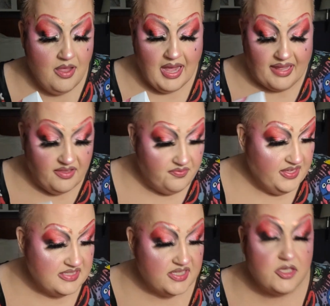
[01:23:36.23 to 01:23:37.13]
I love
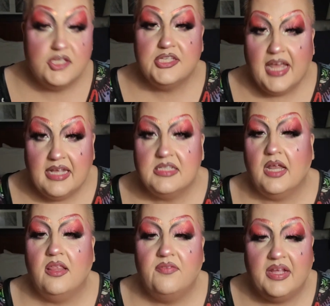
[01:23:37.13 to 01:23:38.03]
things that are stains. I
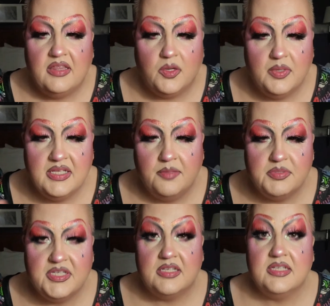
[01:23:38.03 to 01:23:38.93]
love like liquid
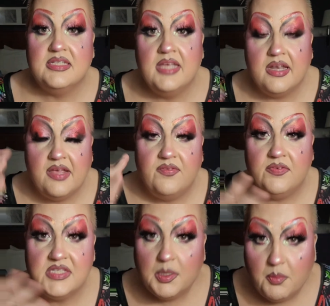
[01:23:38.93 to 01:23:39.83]
lipsticks because then even if
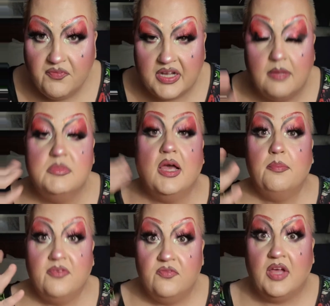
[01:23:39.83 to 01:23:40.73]
some of it comes off,
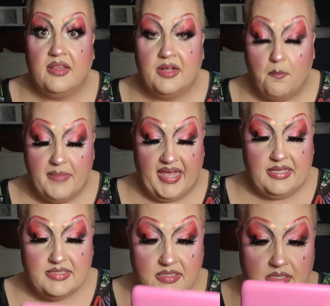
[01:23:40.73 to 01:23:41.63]
you've got like a
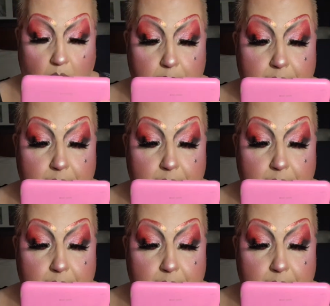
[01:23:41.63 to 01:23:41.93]
base.